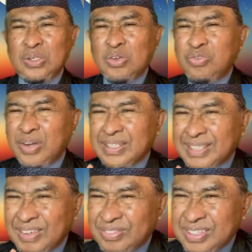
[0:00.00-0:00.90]
Don't
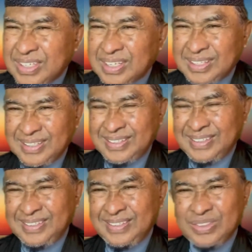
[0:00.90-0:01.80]
forget every day
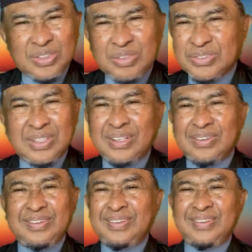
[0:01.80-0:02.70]
to give
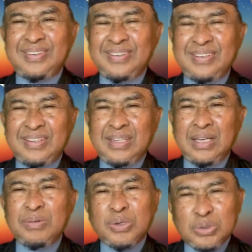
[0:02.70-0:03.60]
sadaqah.
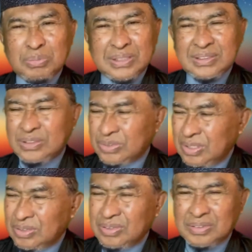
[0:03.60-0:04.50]
We go to masjid
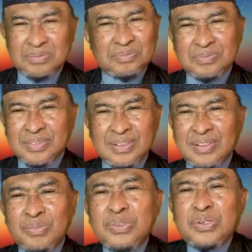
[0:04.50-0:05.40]
sadaqah.
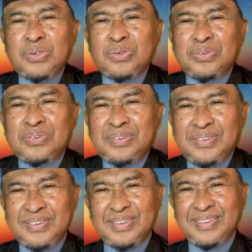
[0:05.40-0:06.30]
We don't know.
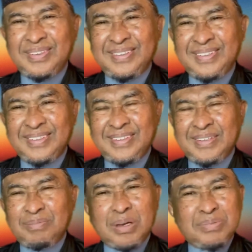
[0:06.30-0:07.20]

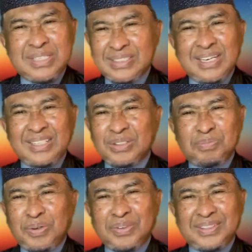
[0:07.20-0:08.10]
Maybe it's the night of
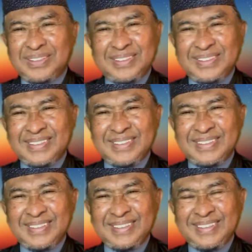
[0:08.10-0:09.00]
poor
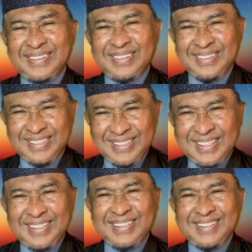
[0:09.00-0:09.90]
on that
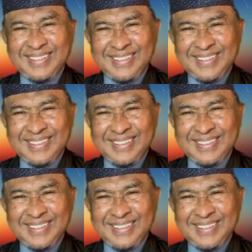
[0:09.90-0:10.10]
day.